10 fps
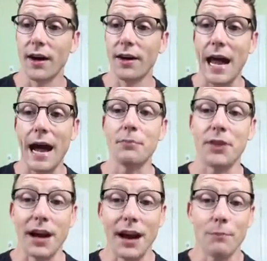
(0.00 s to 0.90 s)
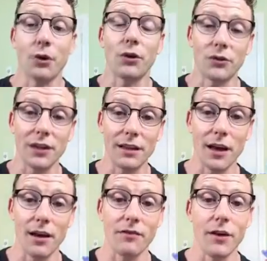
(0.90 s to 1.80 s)
an app that I personally
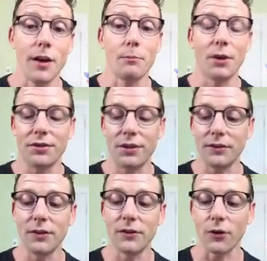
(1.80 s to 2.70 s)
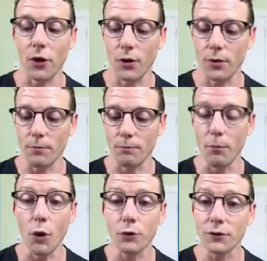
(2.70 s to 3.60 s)
love, but this is
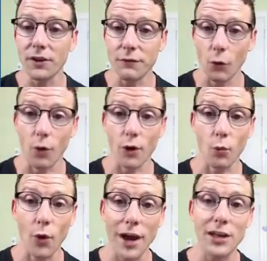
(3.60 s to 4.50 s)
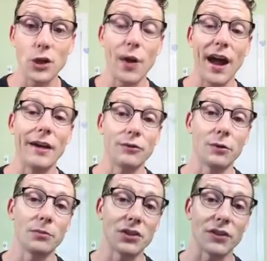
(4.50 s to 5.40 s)
mostly for when you have
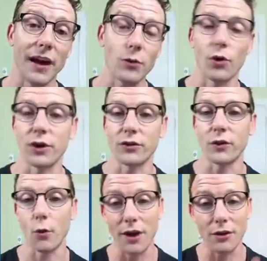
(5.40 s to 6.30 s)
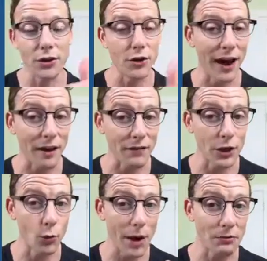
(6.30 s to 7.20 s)
some design work. So whether you're having
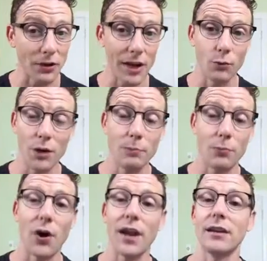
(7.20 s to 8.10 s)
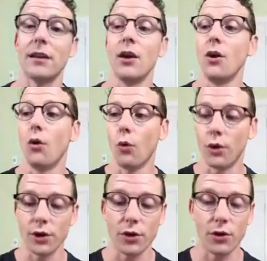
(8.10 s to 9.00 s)
your website rebranded,
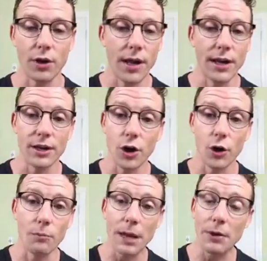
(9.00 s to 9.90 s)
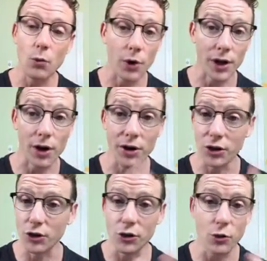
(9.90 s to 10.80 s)
or you're, maybe working on
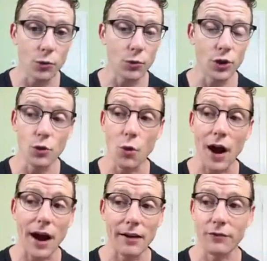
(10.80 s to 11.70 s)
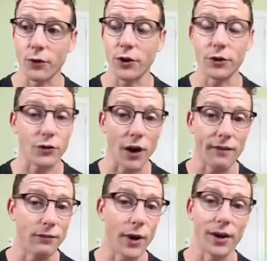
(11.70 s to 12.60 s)
your UI for your
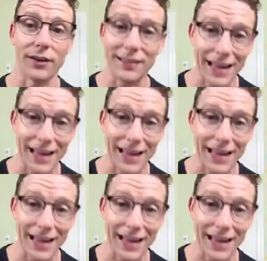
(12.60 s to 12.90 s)
software,